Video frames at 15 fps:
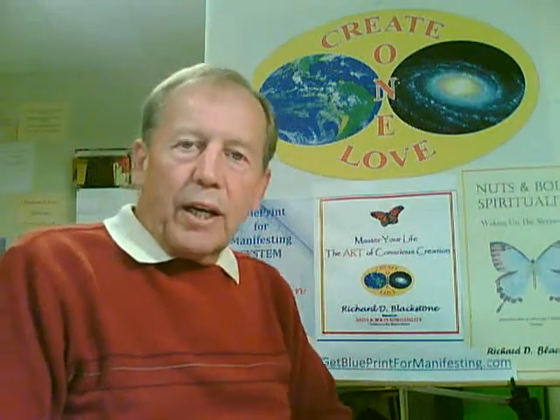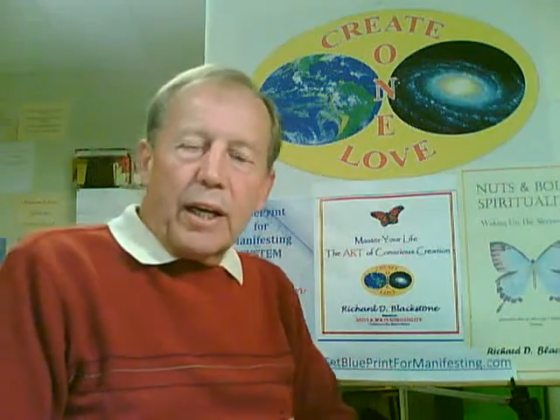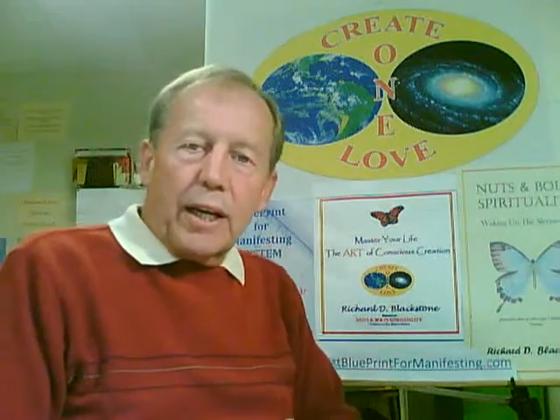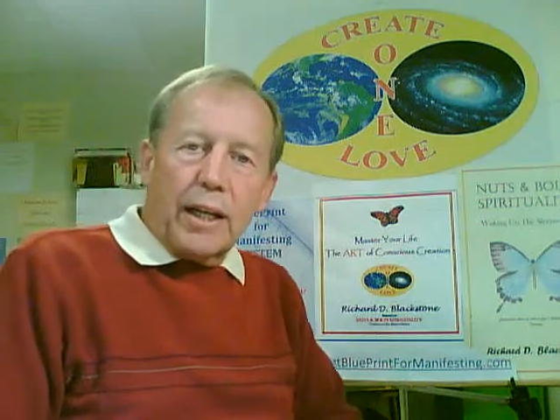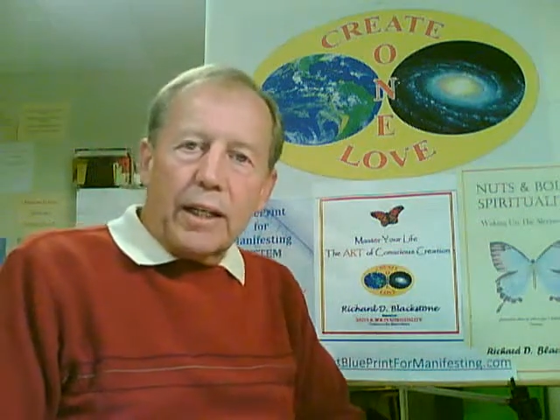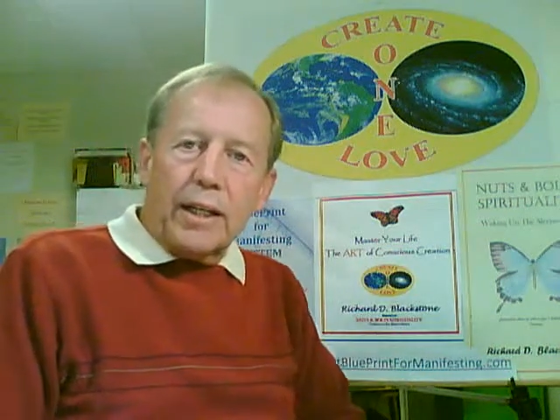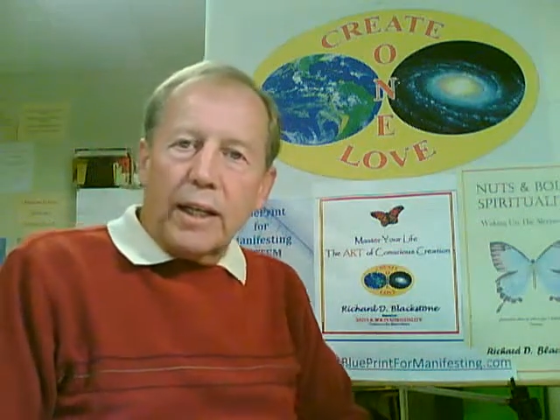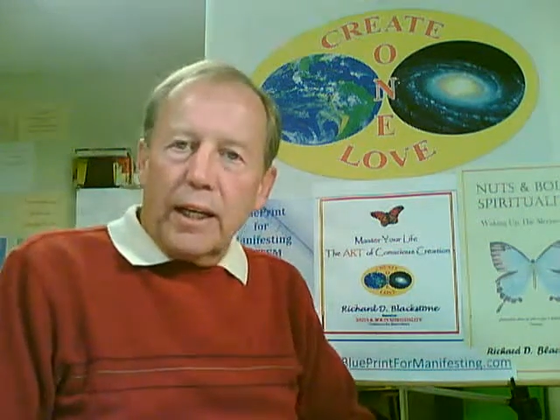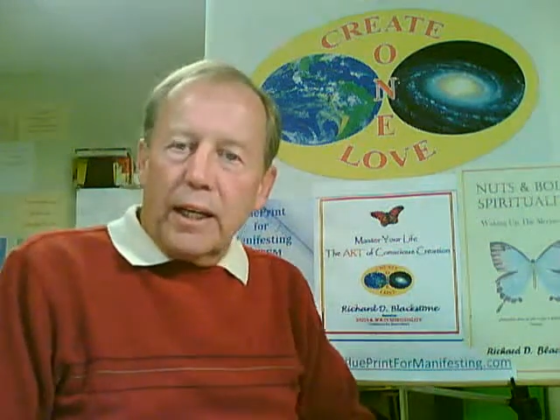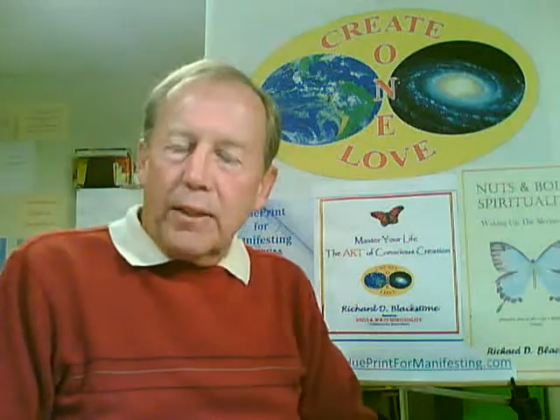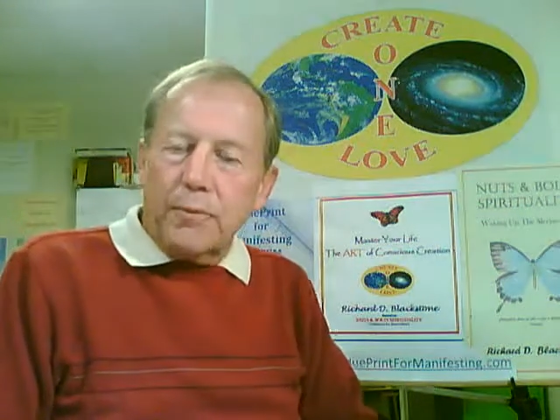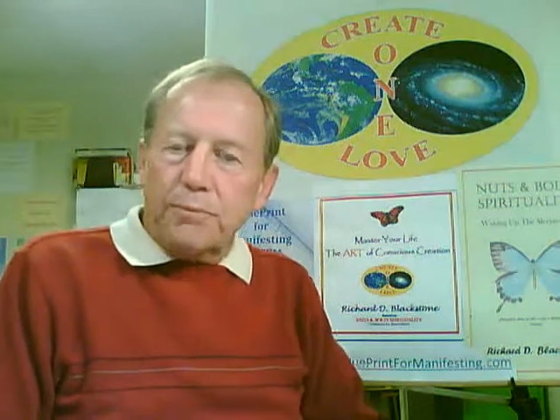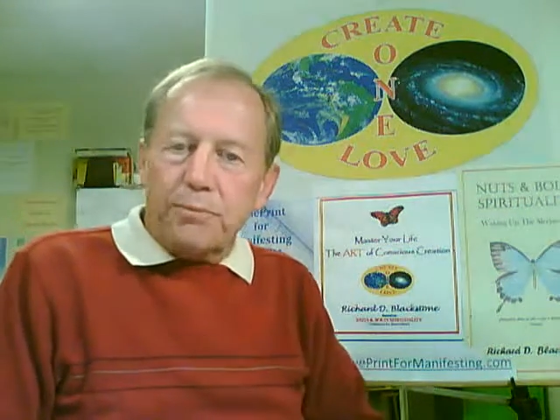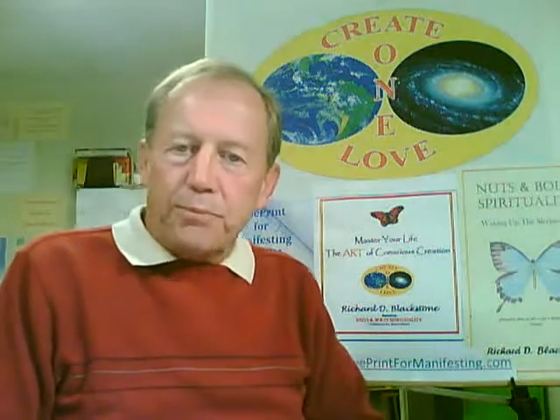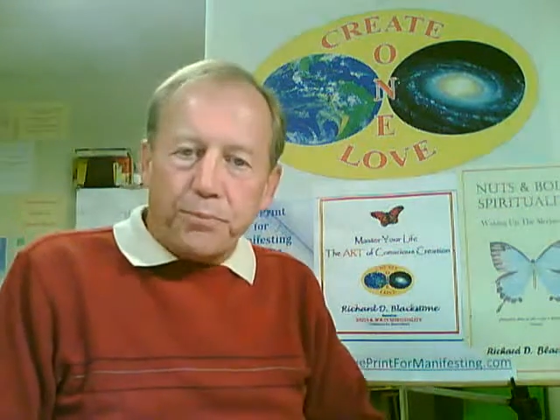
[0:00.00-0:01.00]
and
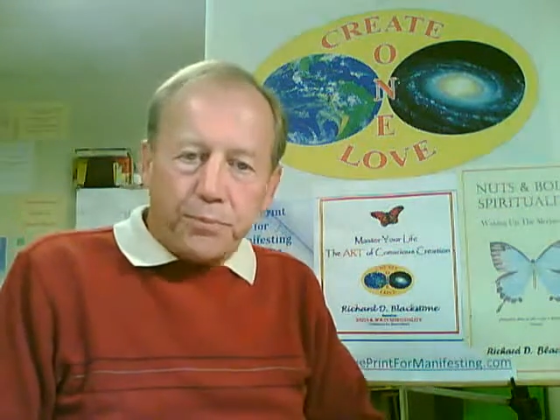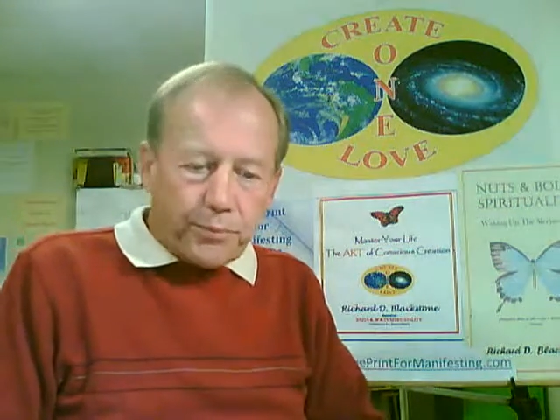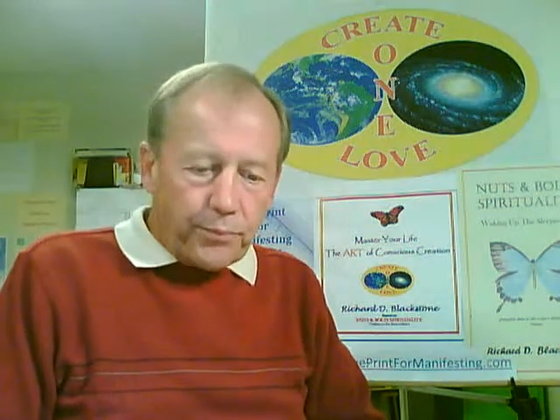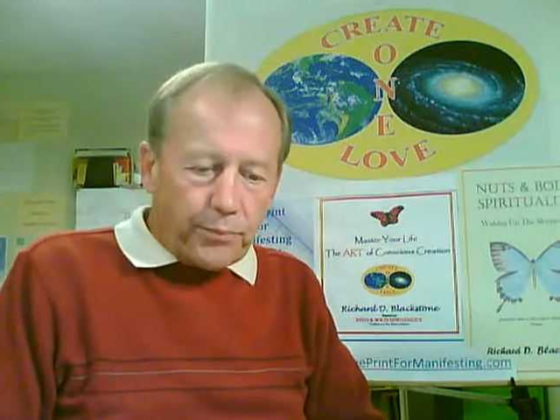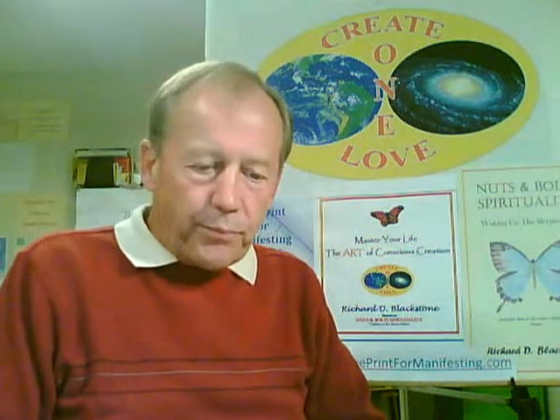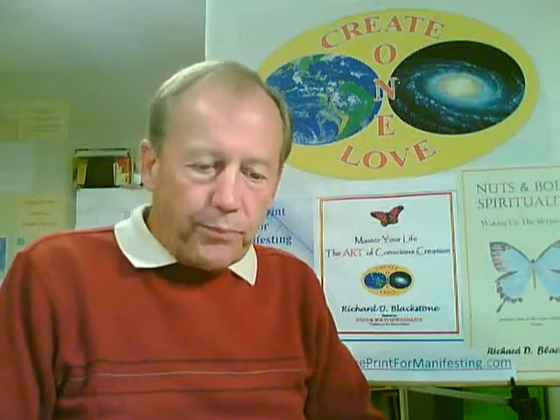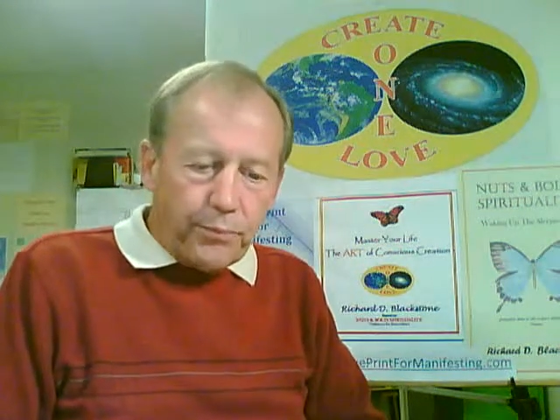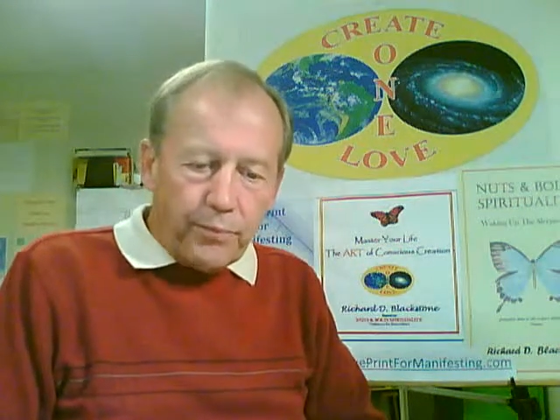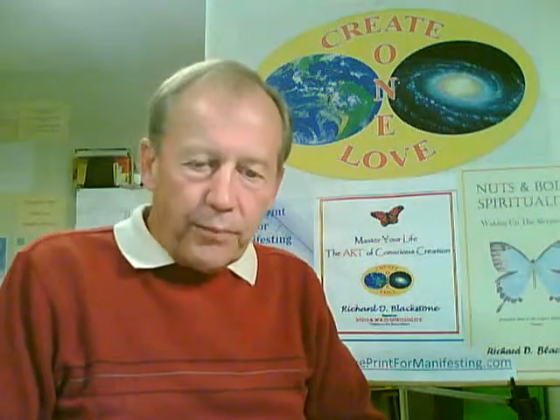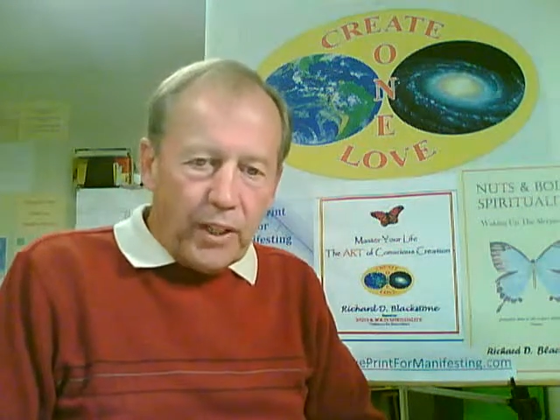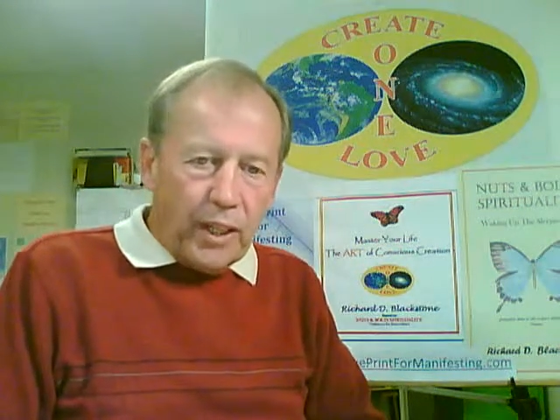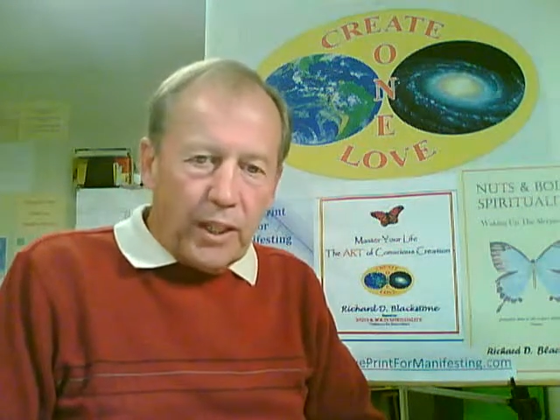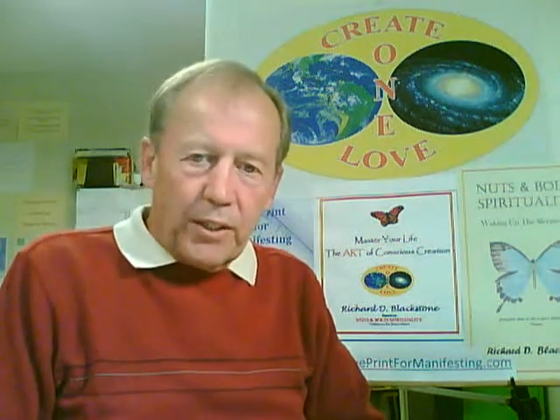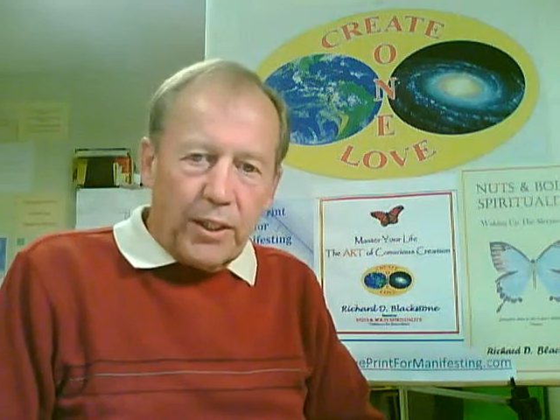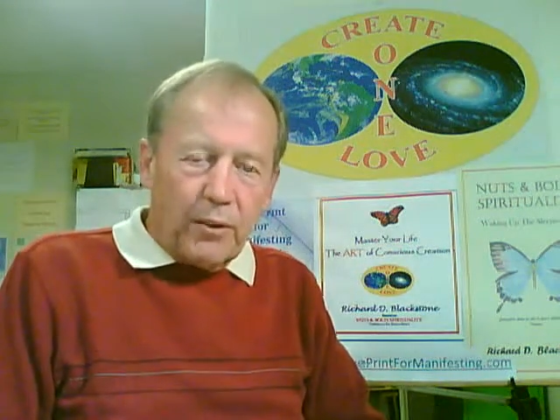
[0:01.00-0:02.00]
um,
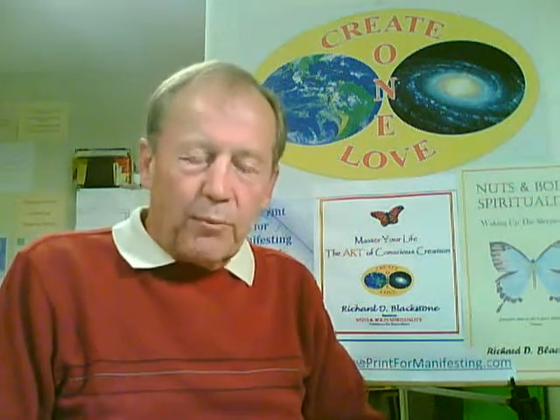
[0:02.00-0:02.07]
uh,